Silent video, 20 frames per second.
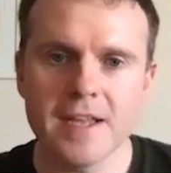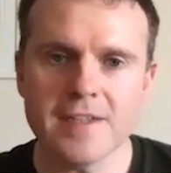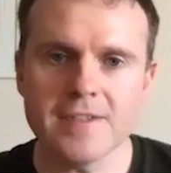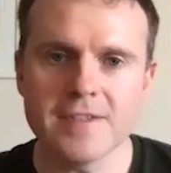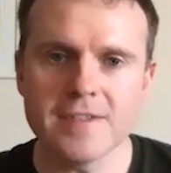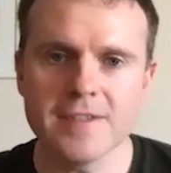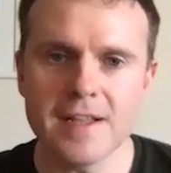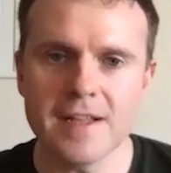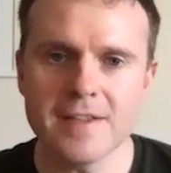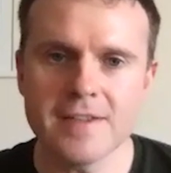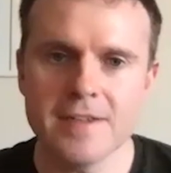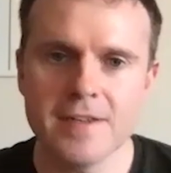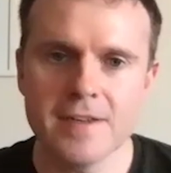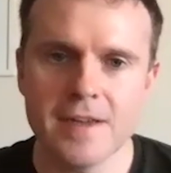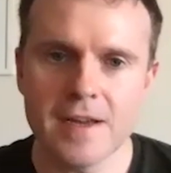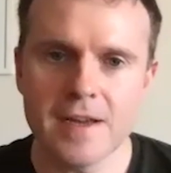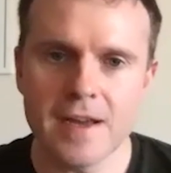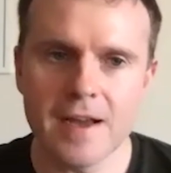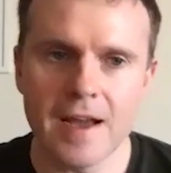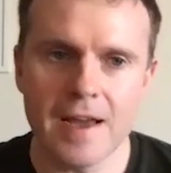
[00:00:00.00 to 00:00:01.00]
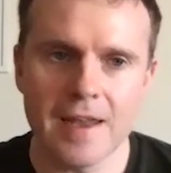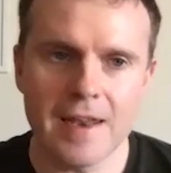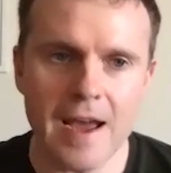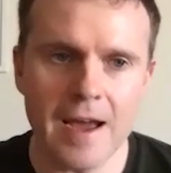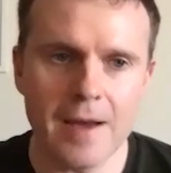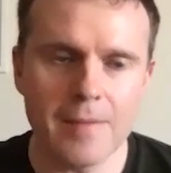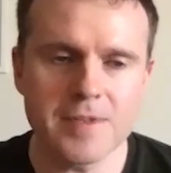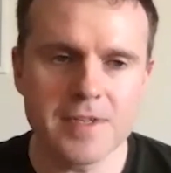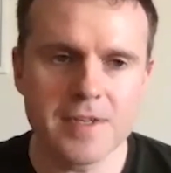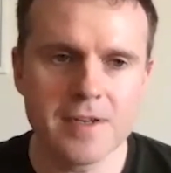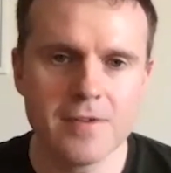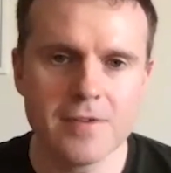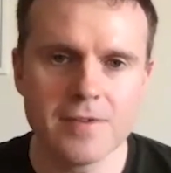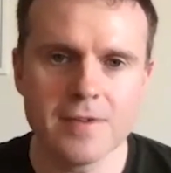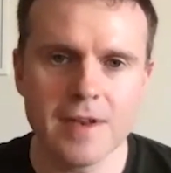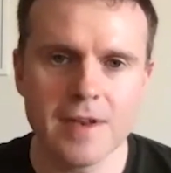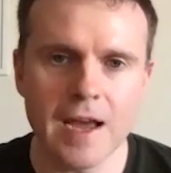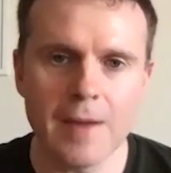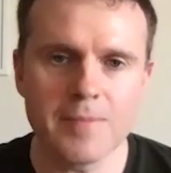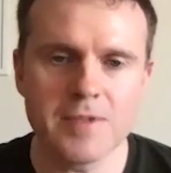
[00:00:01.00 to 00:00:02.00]
That's that's a, an
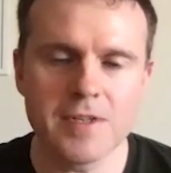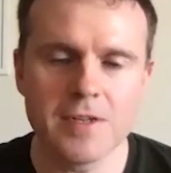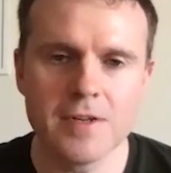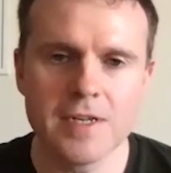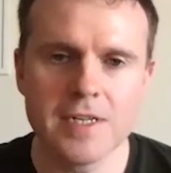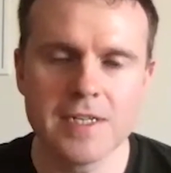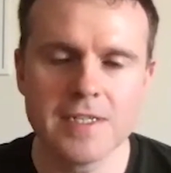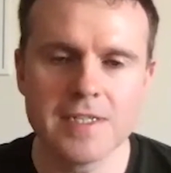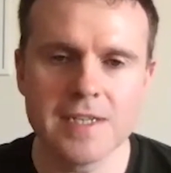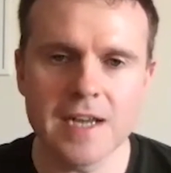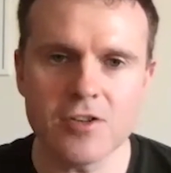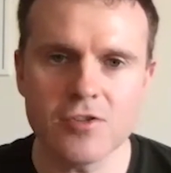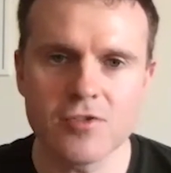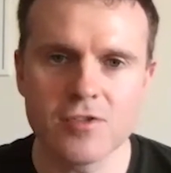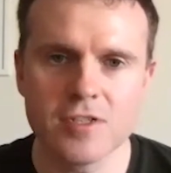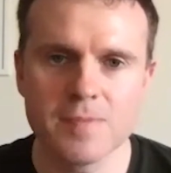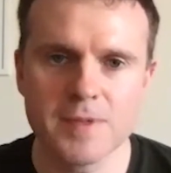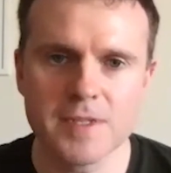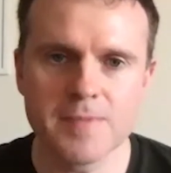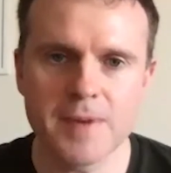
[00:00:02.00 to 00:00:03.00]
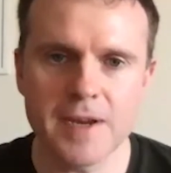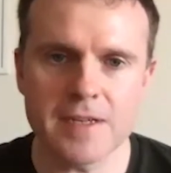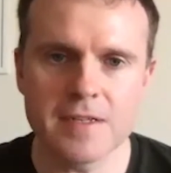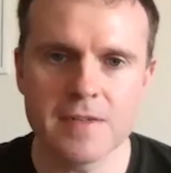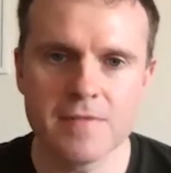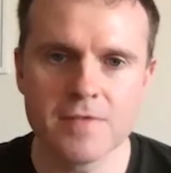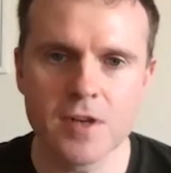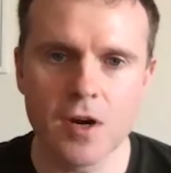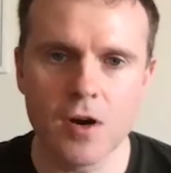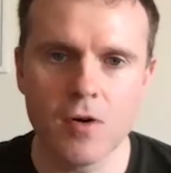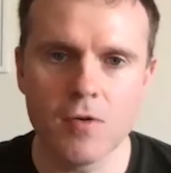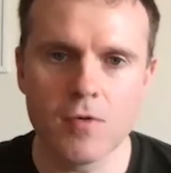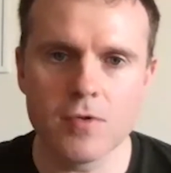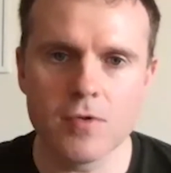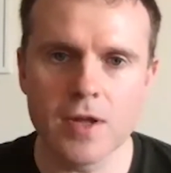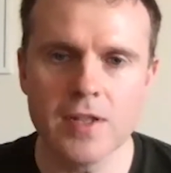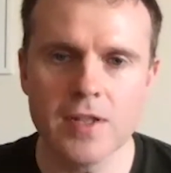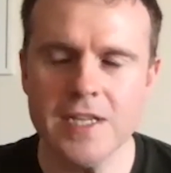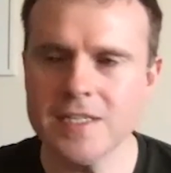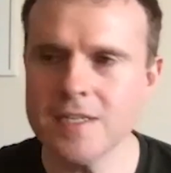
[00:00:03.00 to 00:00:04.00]
absolute absolutely disastrous perspective to
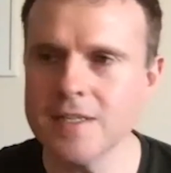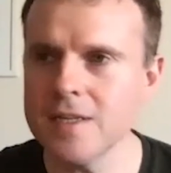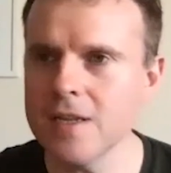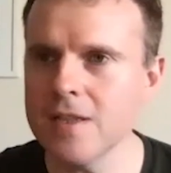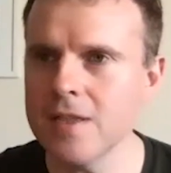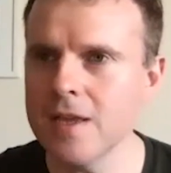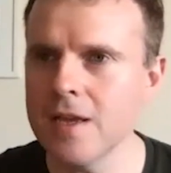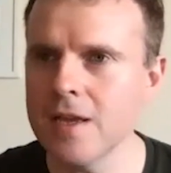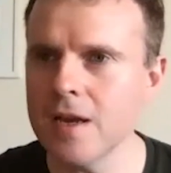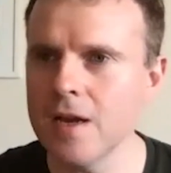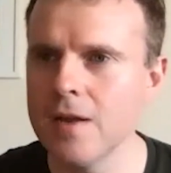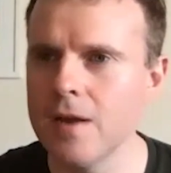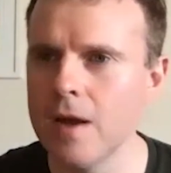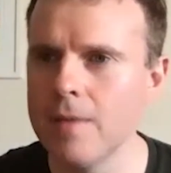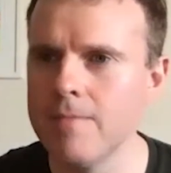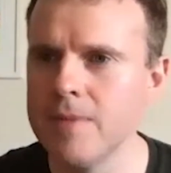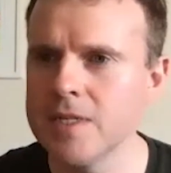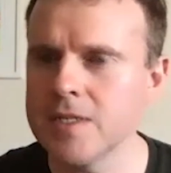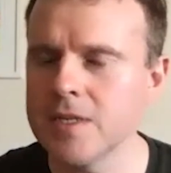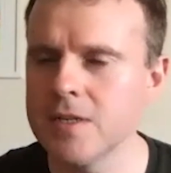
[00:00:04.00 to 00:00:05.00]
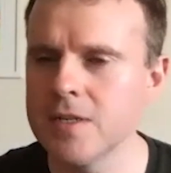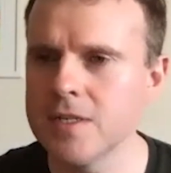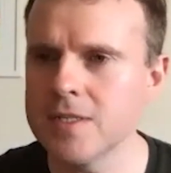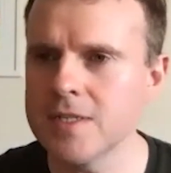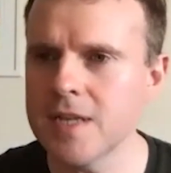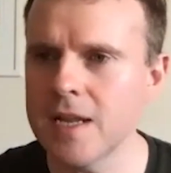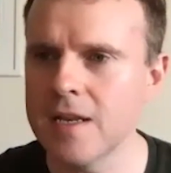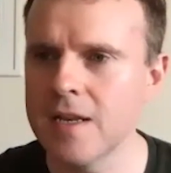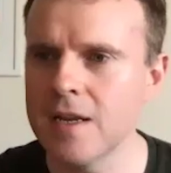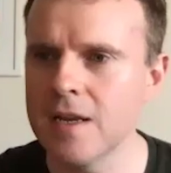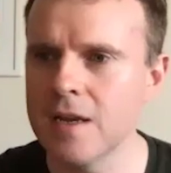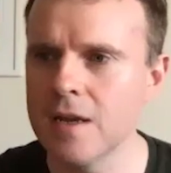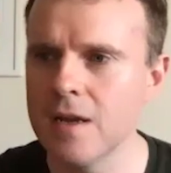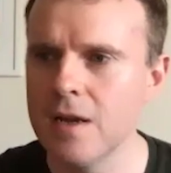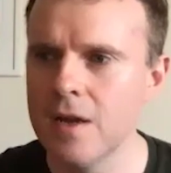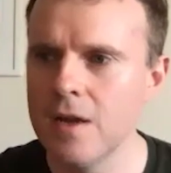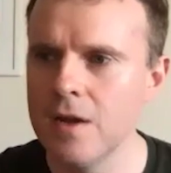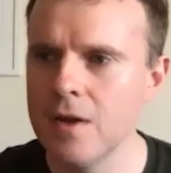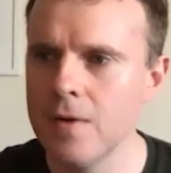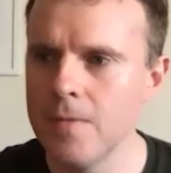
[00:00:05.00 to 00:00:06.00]
hold, and this is, I think, a, a misunderstanding